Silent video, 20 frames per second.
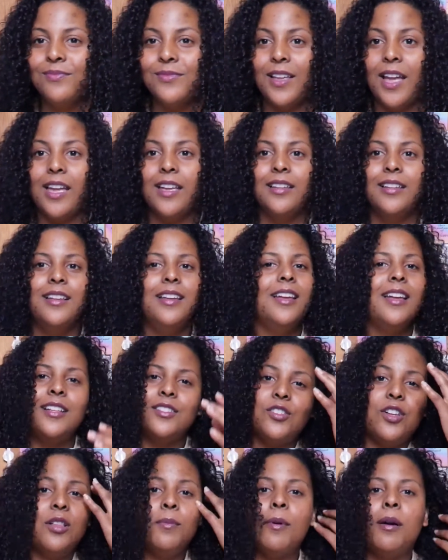okay?
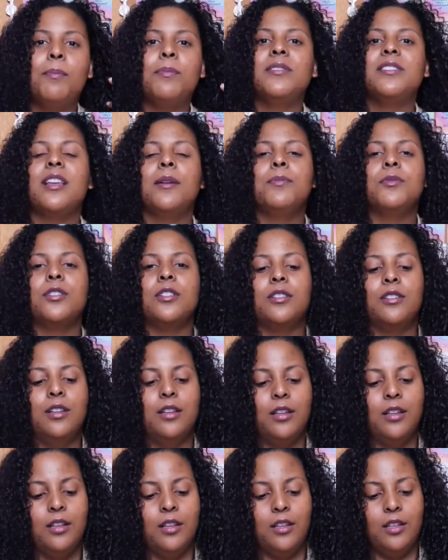It's all about perception.
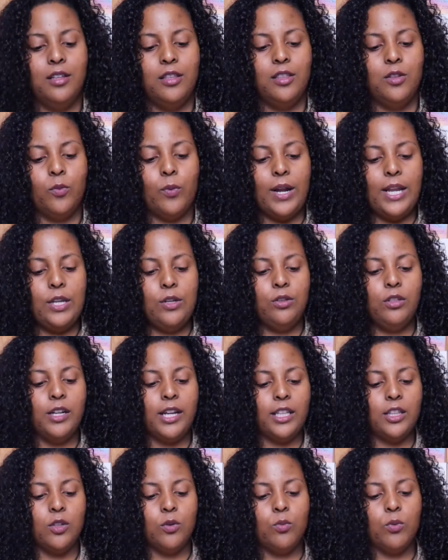The way you
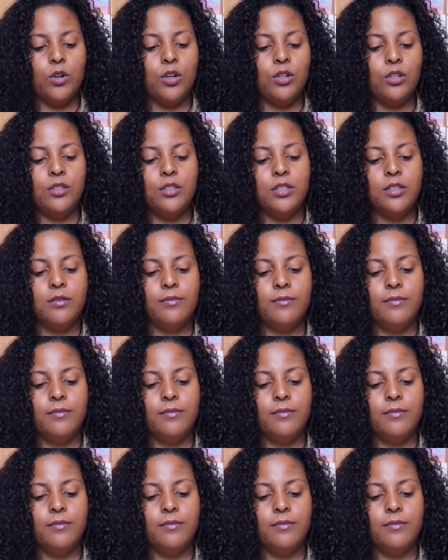look at the world